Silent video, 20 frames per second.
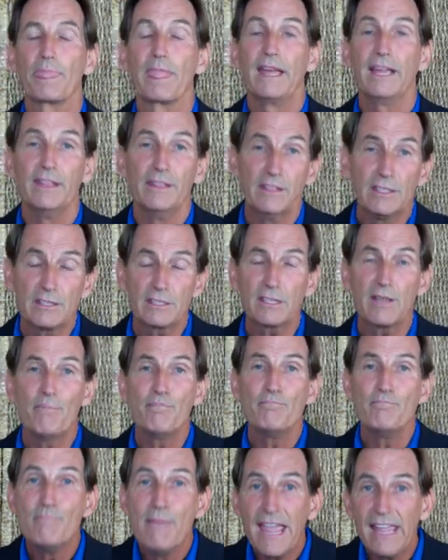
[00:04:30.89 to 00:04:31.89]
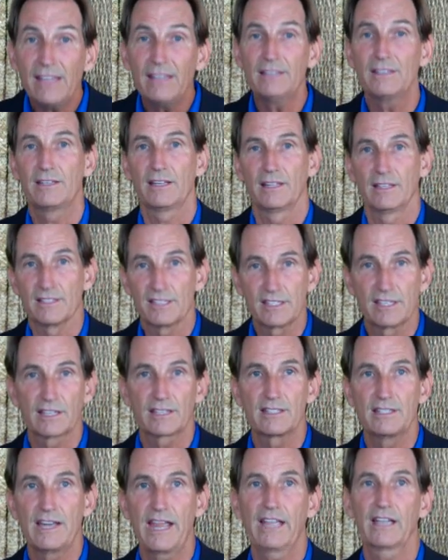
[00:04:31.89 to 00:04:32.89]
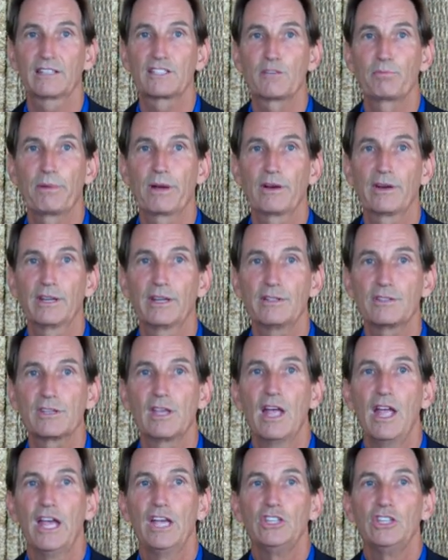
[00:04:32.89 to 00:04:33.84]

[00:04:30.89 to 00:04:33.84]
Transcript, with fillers: In this amazing six day experience,